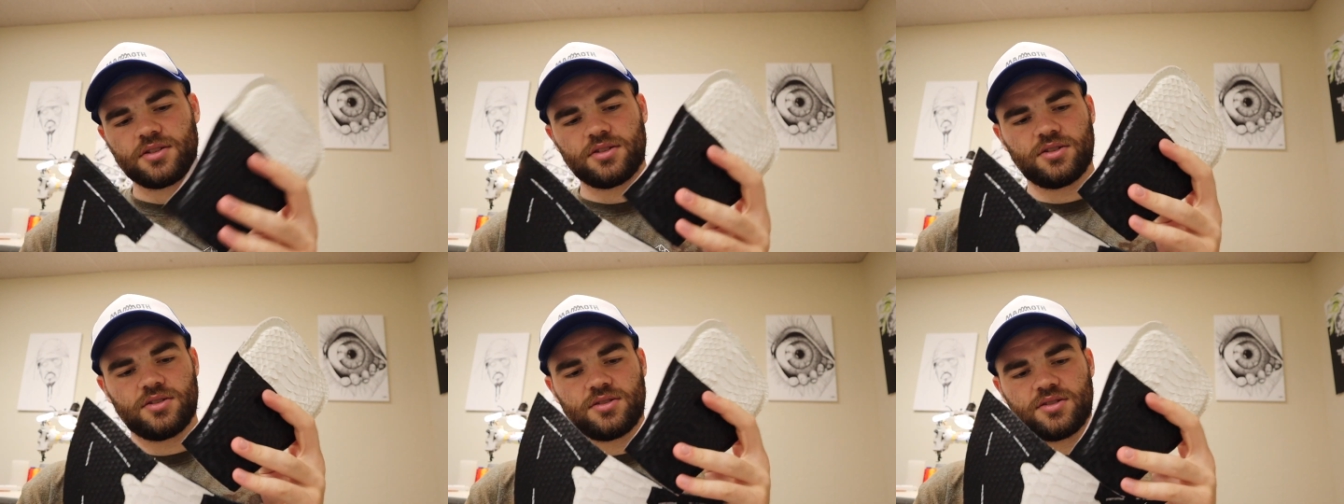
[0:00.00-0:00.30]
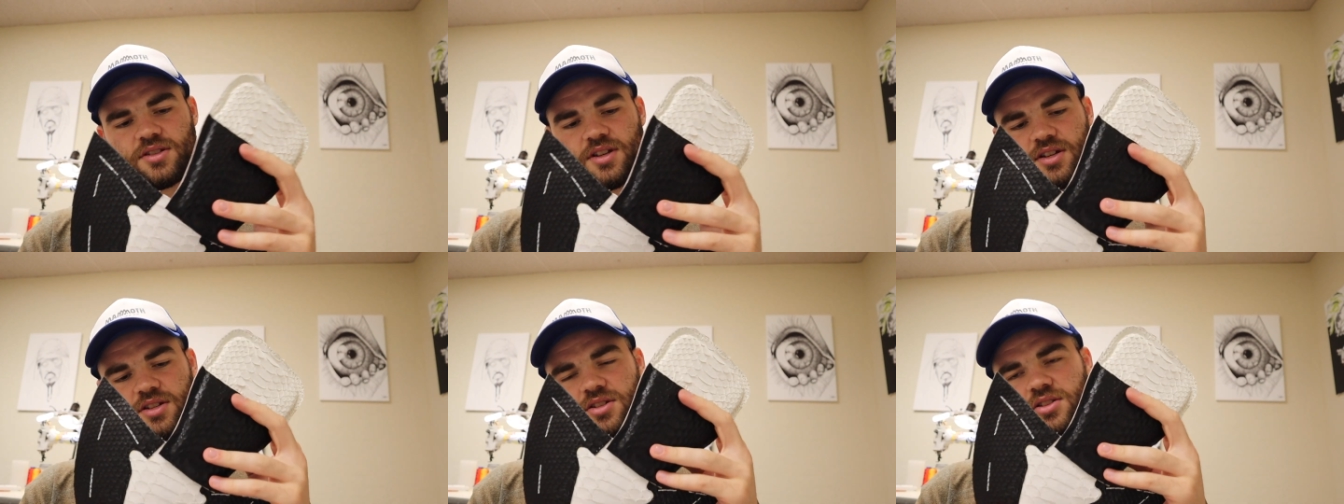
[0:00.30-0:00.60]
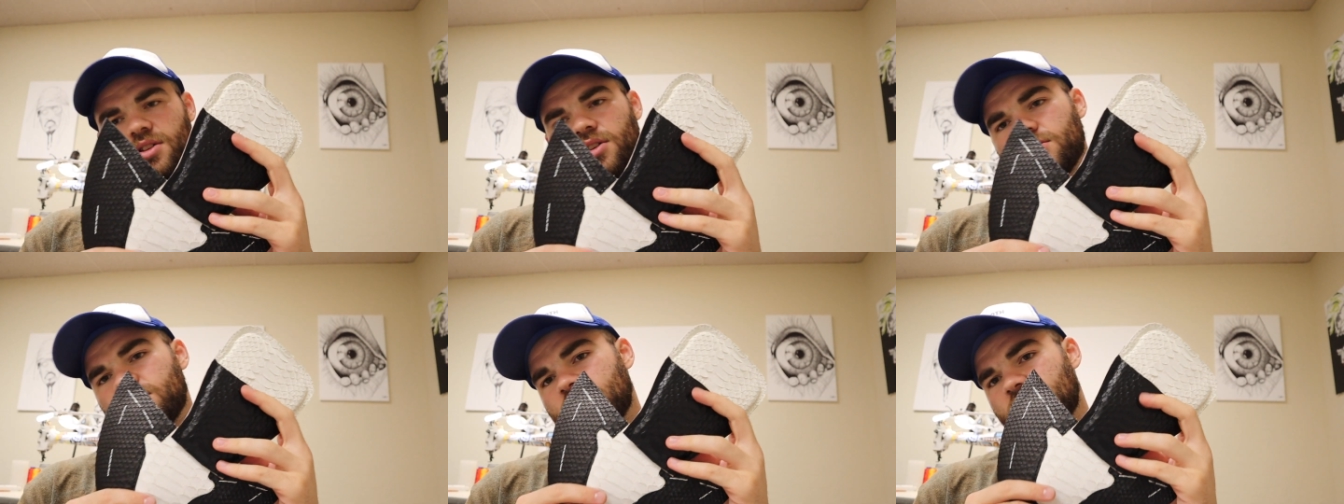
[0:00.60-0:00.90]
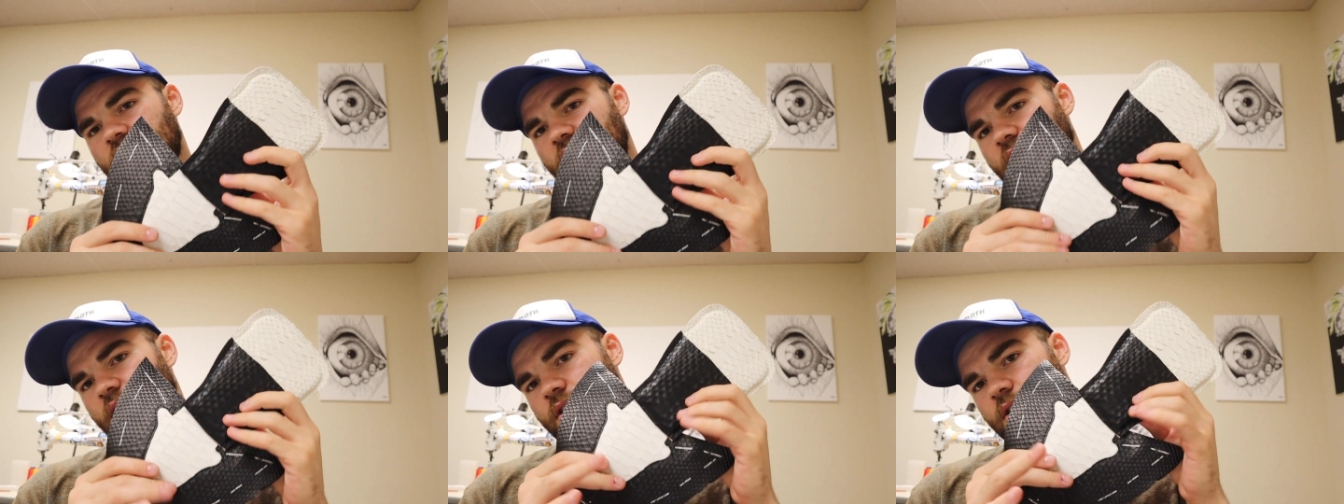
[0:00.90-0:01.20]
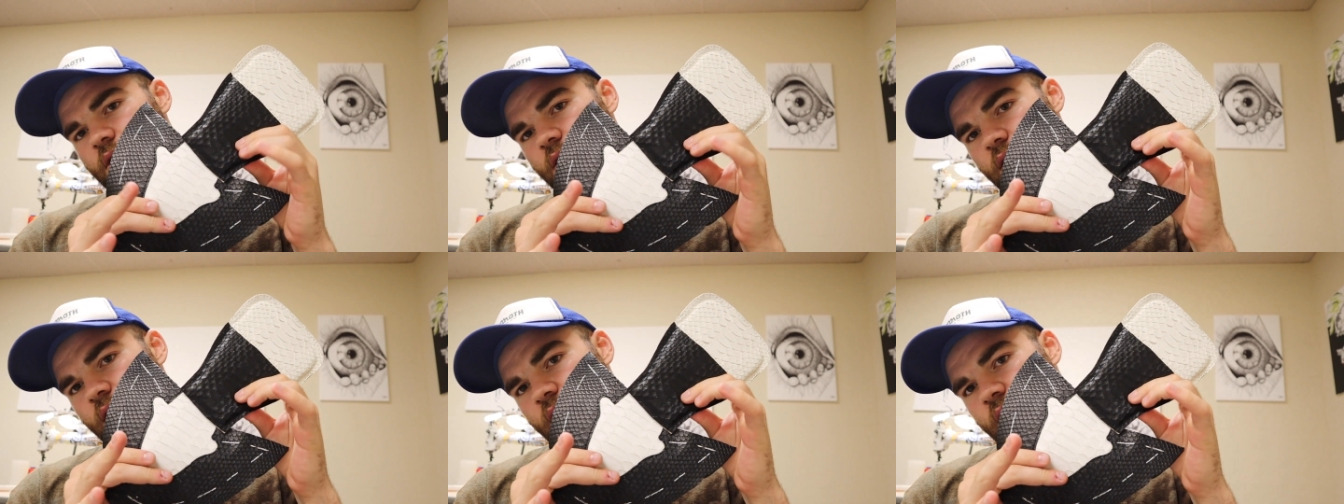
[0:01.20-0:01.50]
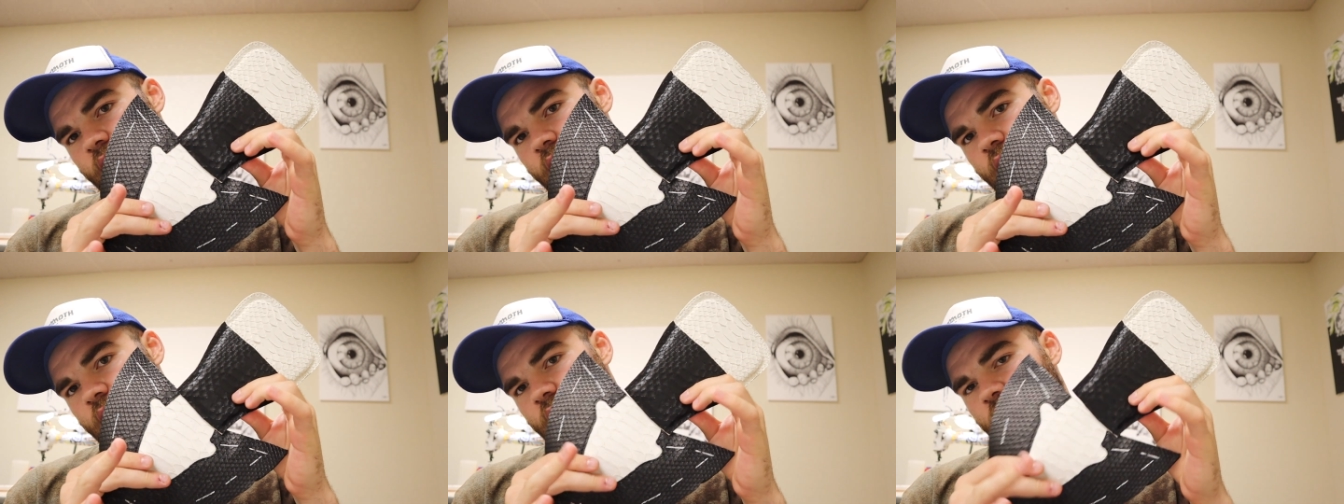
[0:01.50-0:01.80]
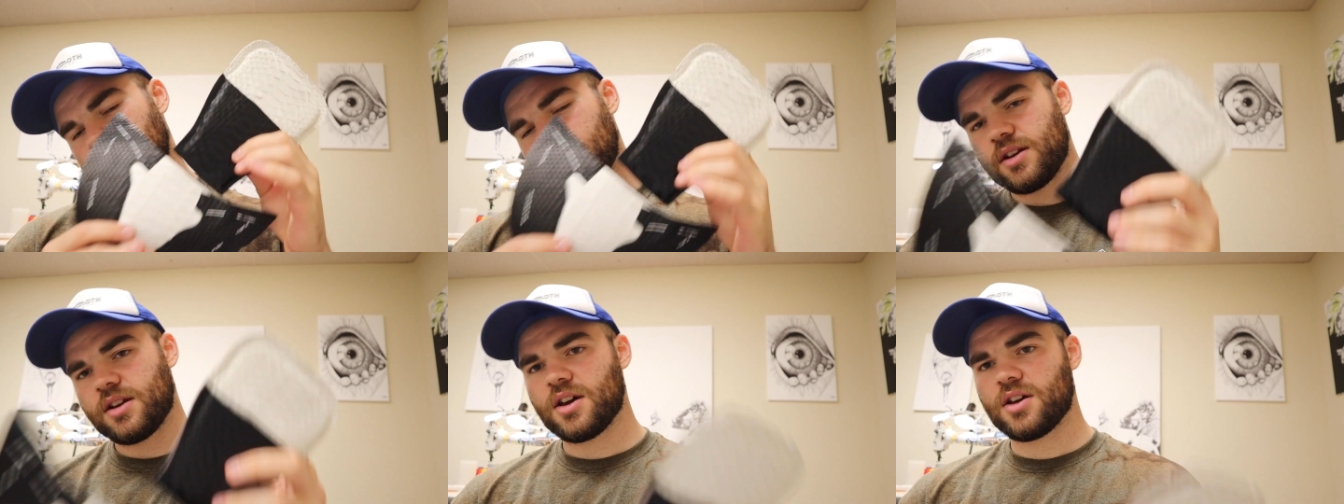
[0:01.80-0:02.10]
you stitch those together,
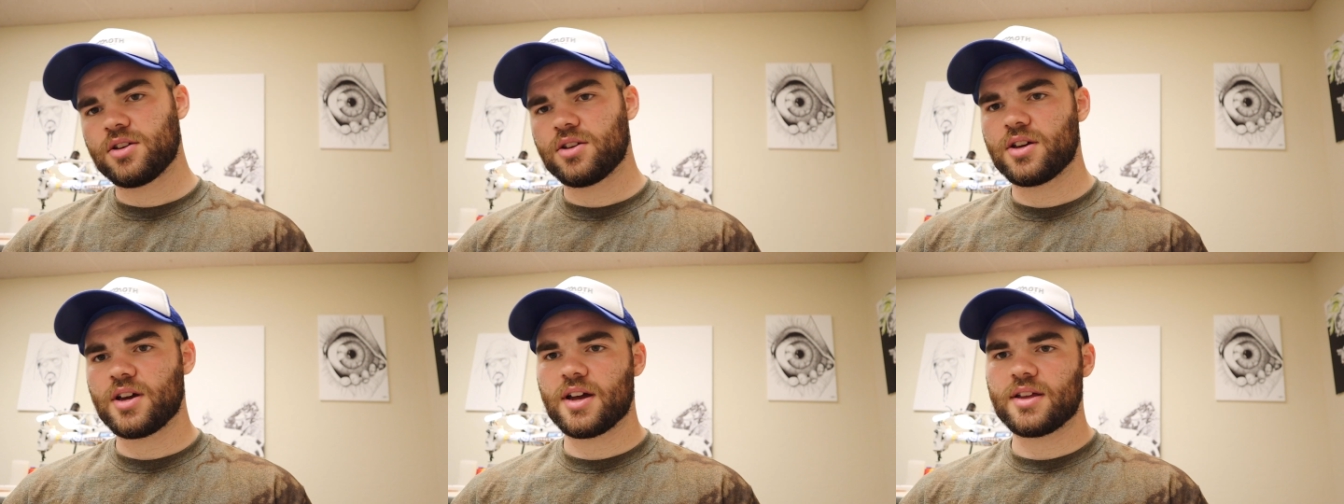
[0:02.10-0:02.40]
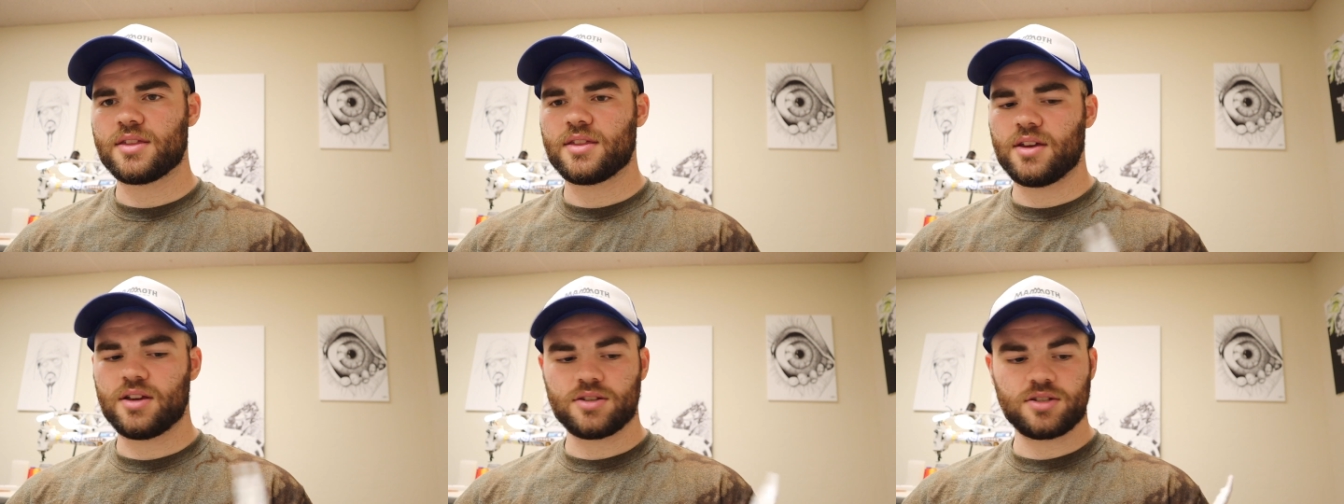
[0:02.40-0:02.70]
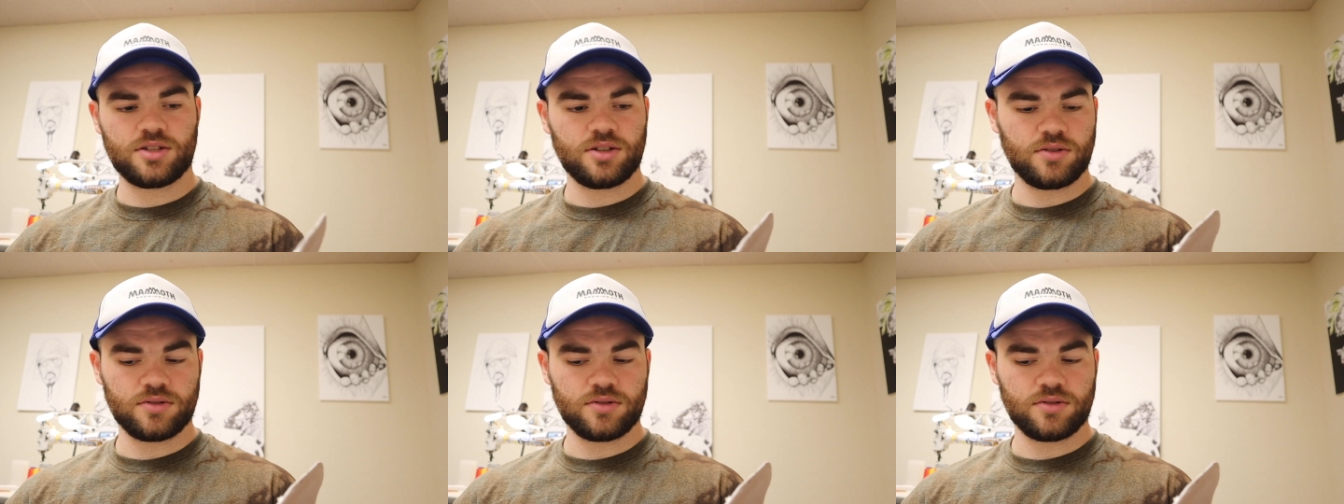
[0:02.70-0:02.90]
and now you got this.